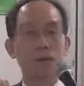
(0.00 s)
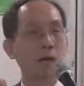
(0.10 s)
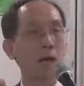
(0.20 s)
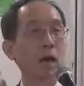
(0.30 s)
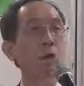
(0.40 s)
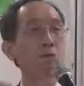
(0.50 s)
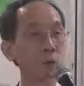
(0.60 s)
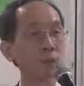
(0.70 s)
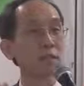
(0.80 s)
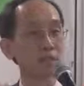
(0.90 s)
I'll do
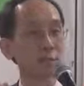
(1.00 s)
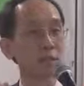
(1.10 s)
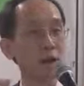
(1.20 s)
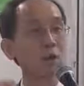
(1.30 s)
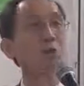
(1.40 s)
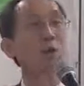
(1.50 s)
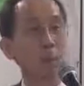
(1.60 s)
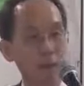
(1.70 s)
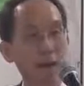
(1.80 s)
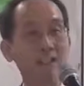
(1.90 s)
it, I'll try my
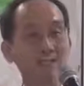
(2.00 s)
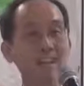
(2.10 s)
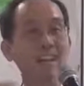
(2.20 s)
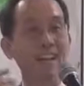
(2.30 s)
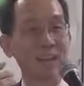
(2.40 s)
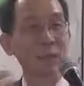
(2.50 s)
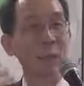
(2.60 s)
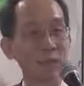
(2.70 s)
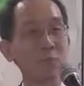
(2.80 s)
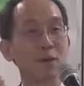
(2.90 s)
best and do
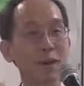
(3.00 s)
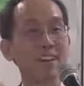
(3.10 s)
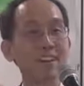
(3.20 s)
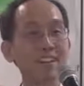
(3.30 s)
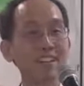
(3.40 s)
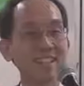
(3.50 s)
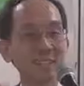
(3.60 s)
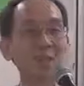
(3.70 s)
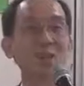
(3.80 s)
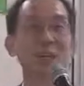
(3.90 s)
it well.
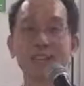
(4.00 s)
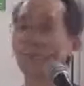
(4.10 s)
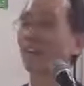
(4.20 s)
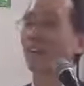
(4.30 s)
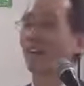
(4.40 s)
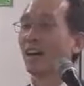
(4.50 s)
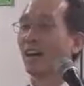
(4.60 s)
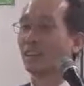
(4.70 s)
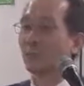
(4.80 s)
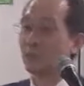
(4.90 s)
So here,
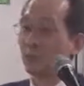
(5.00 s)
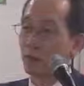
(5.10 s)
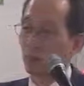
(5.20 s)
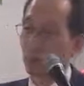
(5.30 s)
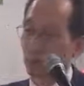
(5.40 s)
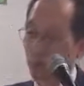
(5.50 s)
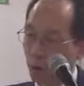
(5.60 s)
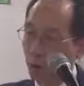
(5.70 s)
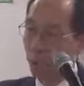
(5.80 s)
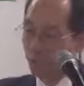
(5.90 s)
I want to
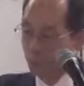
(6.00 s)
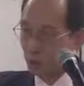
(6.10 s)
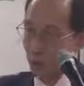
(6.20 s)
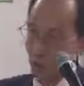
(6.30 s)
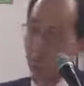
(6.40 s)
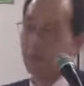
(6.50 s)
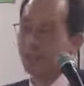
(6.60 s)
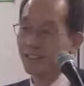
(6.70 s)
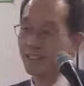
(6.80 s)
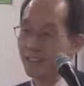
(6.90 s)
promise to
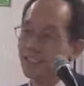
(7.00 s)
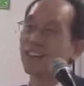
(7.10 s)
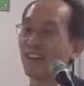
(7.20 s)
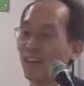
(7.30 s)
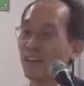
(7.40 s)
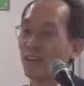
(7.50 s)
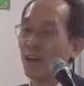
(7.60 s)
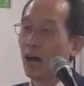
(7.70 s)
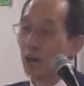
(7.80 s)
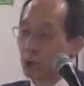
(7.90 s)
Angela,
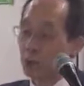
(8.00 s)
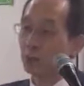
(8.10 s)
I'll